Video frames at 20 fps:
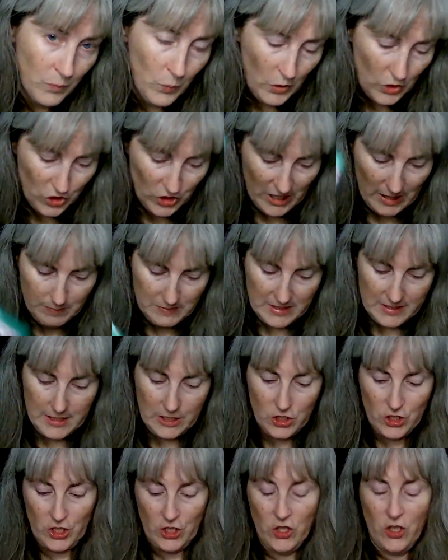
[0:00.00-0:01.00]
which I am
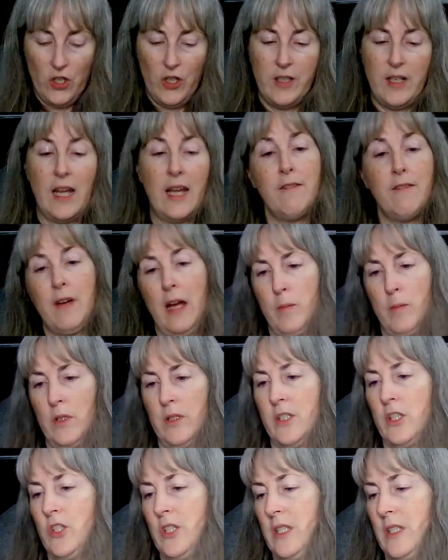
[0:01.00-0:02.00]
stitching on a
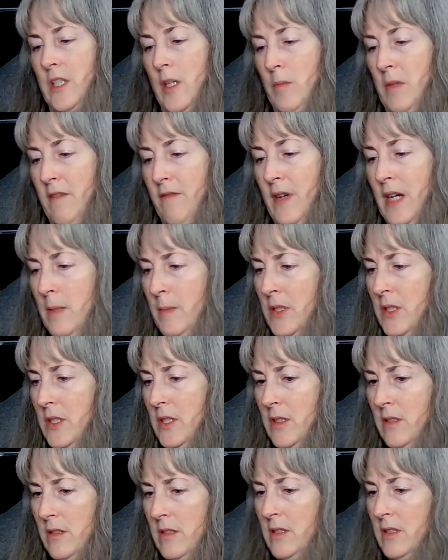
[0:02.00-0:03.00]
Fiberlicious Yummy
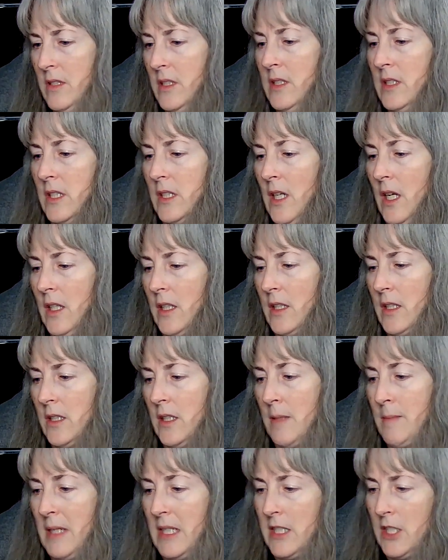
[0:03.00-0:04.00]
Fibers in the
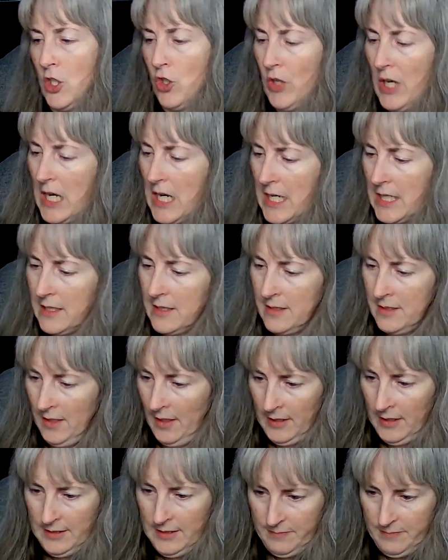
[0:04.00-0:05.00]
color Amazing Grays,
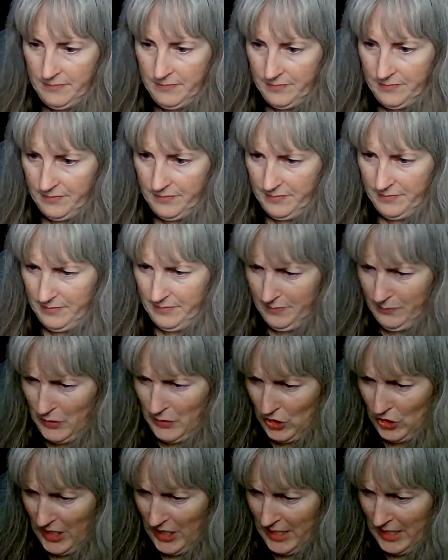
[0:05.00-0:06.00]

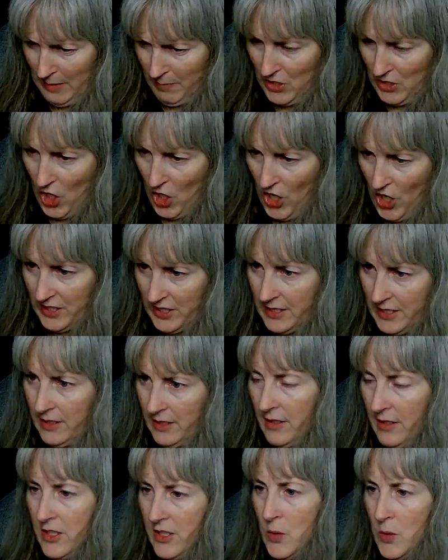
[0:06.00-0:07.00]
which I am
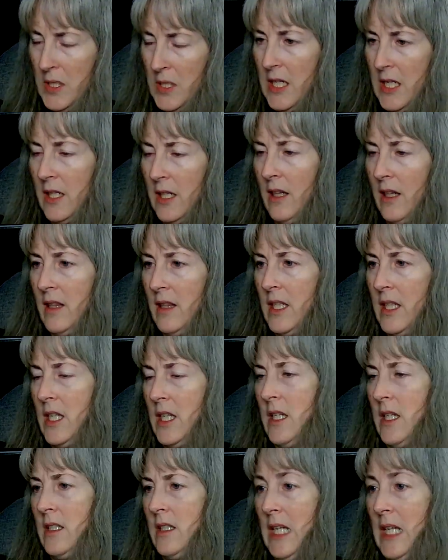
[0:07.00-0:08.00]
not doing
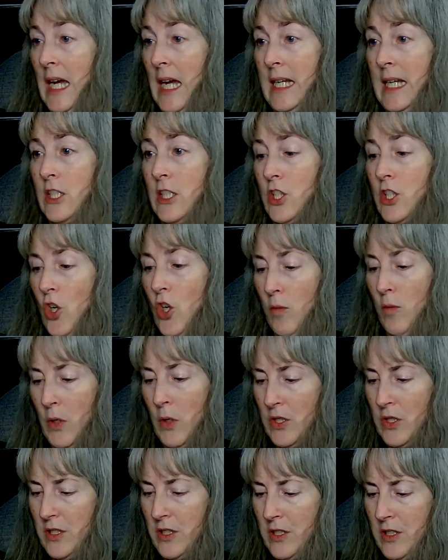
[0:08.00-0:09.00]
the dyed
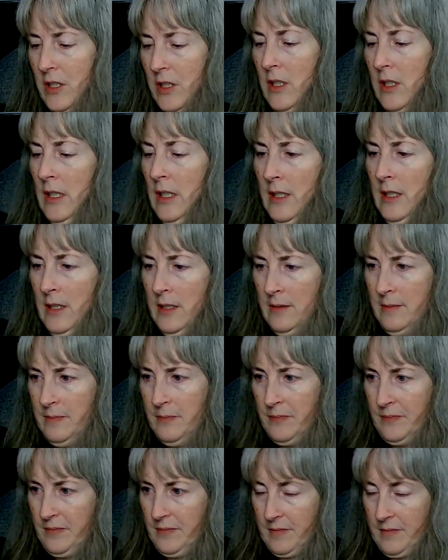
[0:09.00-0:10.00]
Starburst
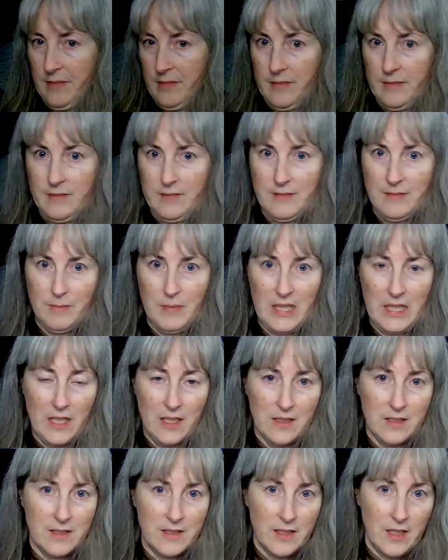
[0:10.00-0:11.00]

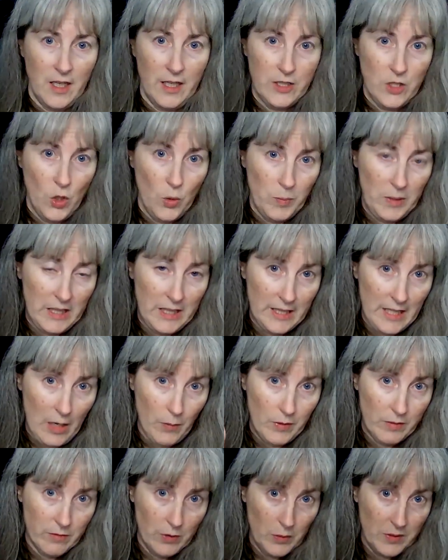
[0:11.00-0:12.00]
because I know me and
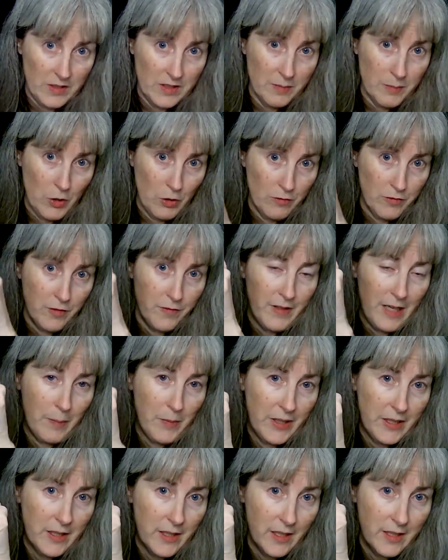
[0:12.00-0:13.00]
I would ruin this beautiful
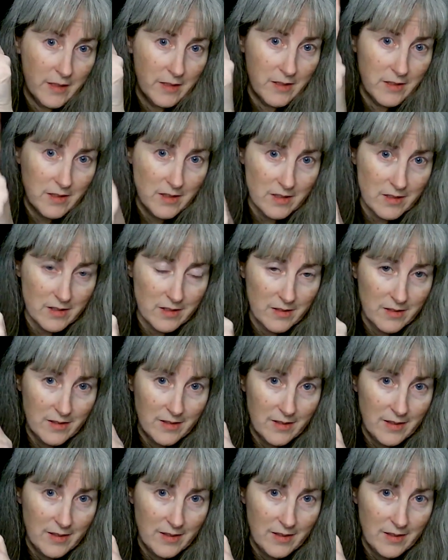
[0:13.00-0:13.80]
fabric, and